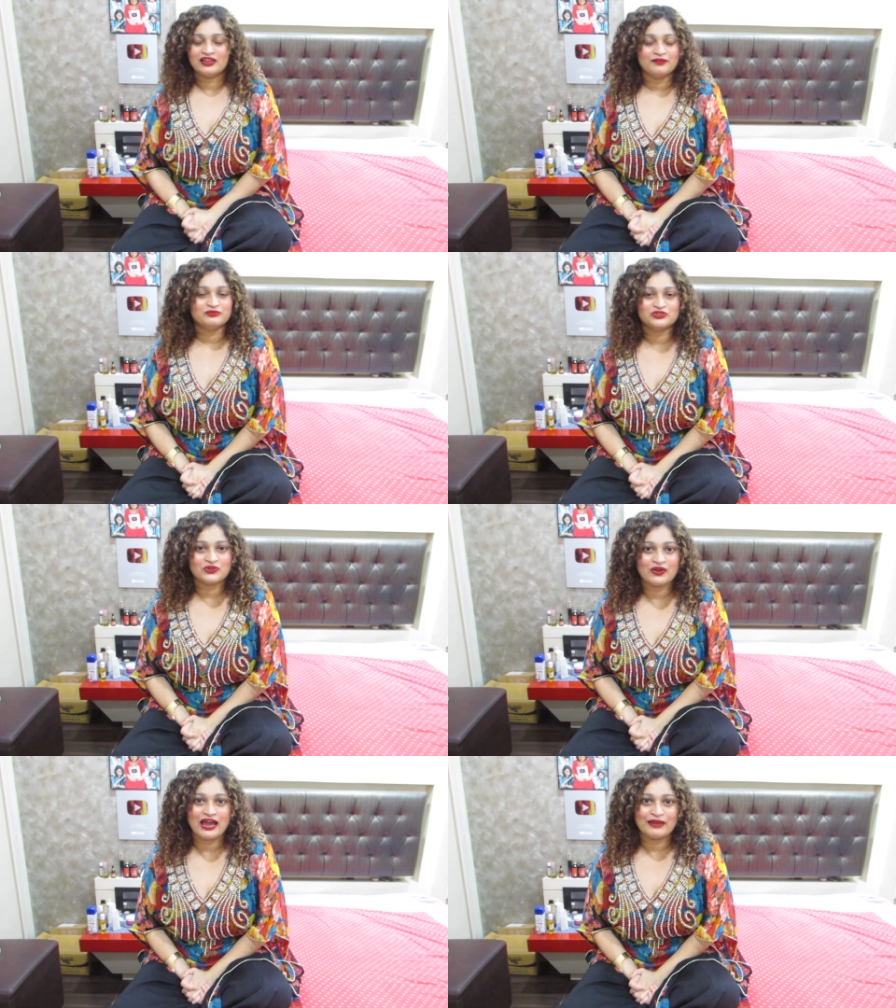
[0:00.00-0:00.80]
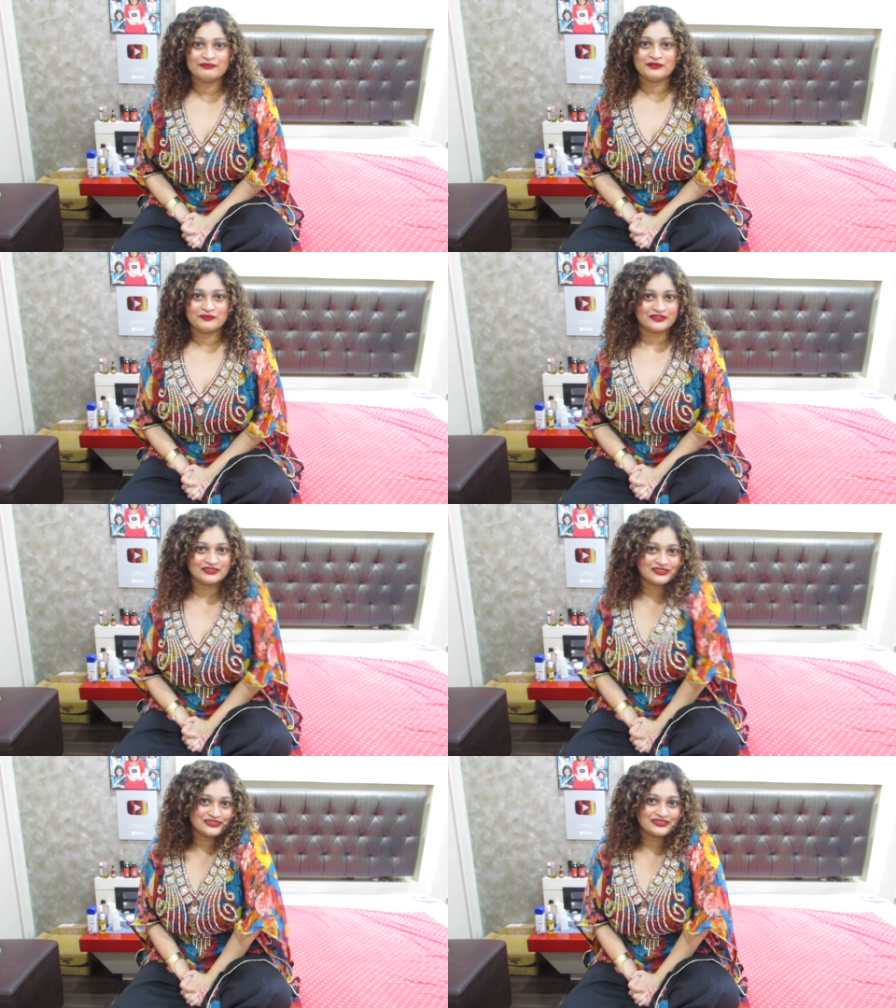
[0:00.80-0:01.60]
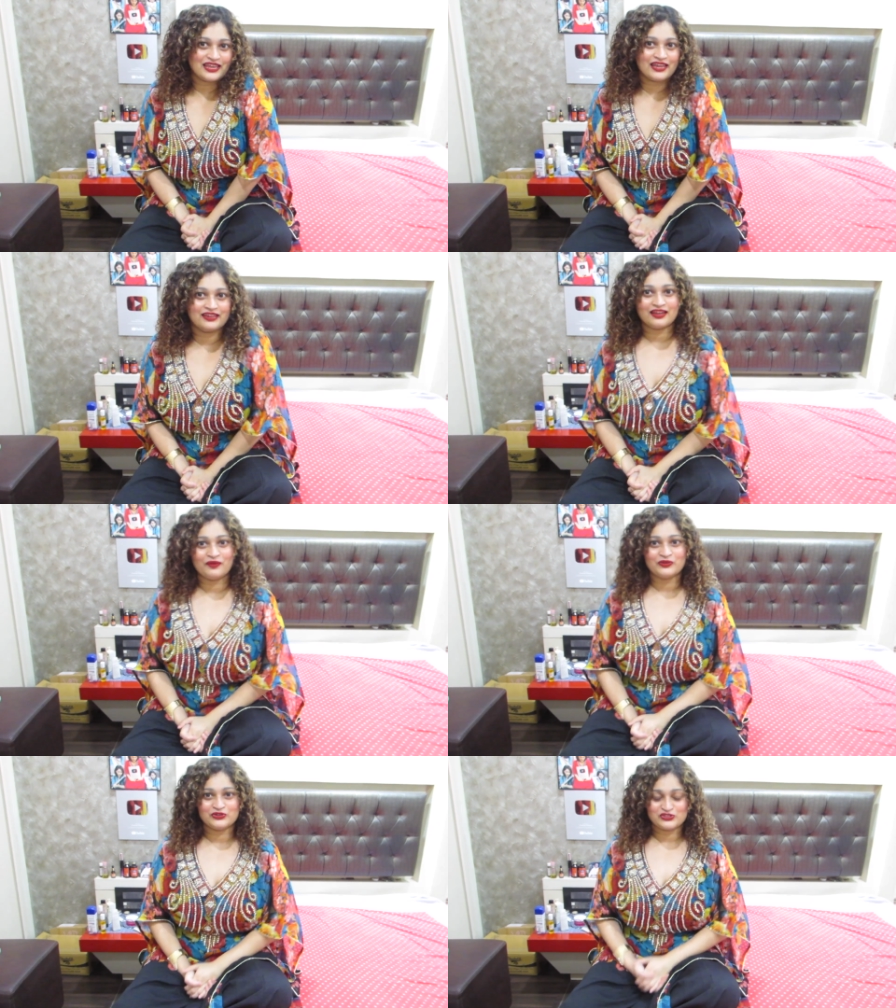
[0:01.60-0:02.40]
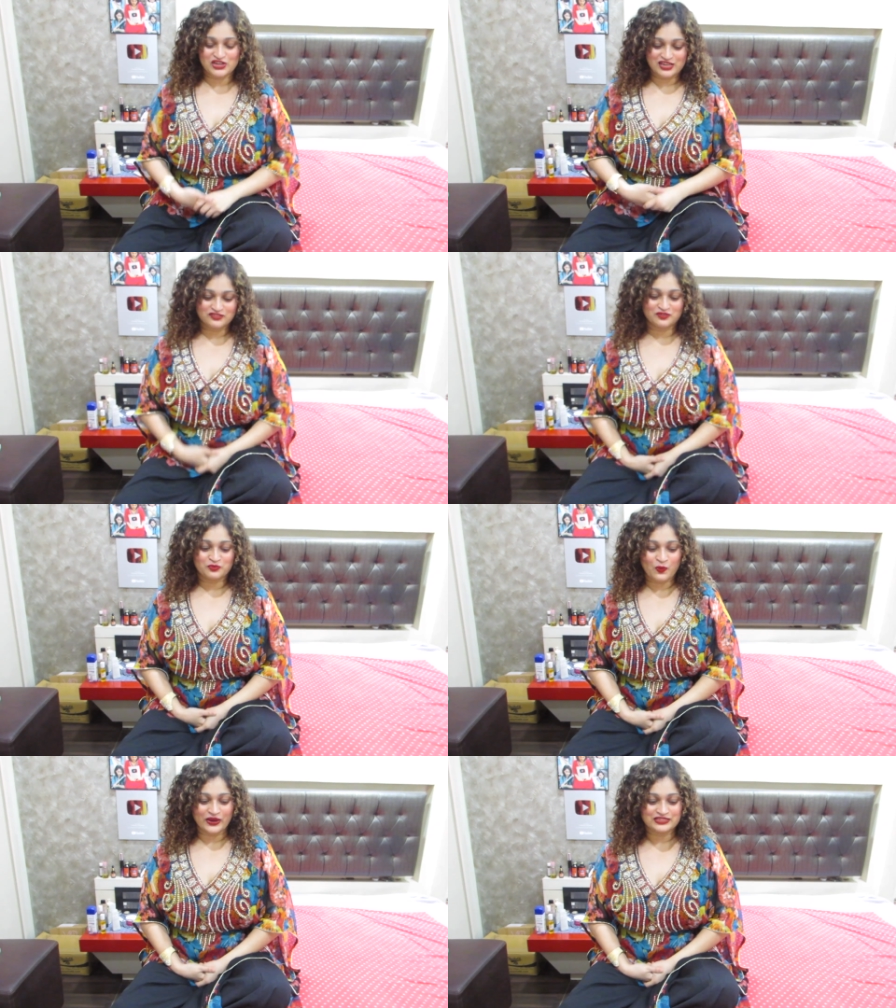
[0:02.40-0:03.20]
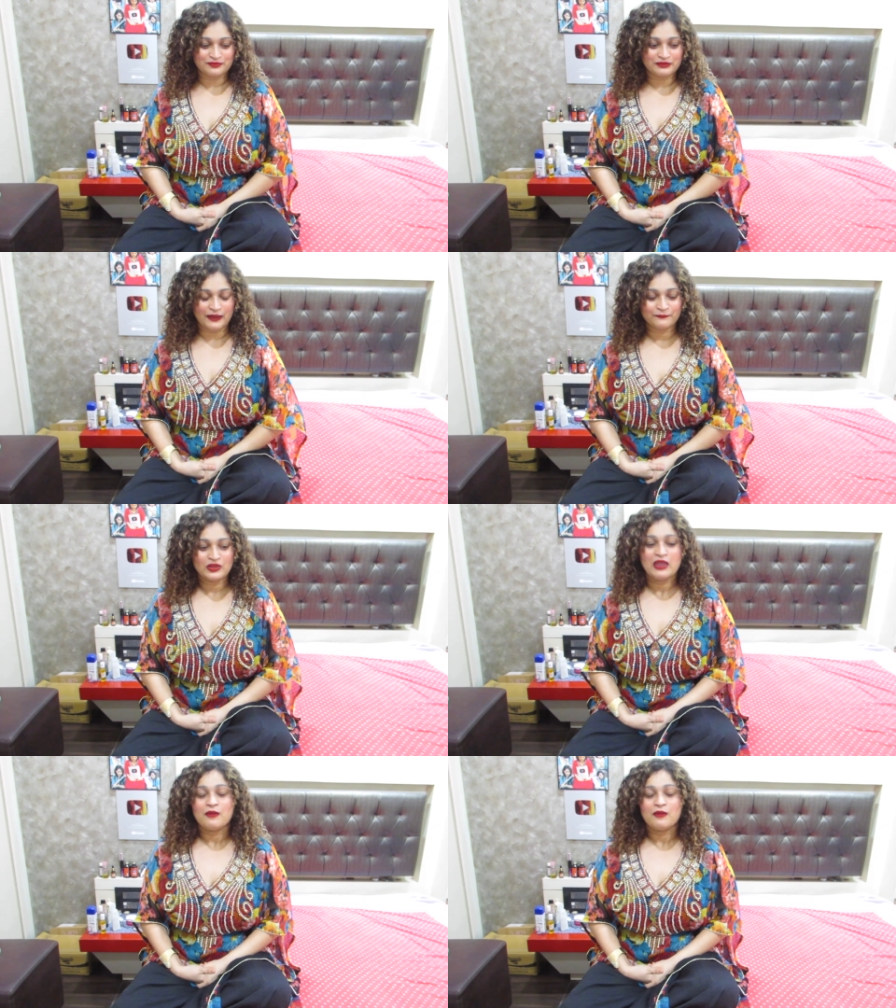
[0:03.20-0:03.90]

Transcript: I'm so happy about this and I wanted to share this from quite some time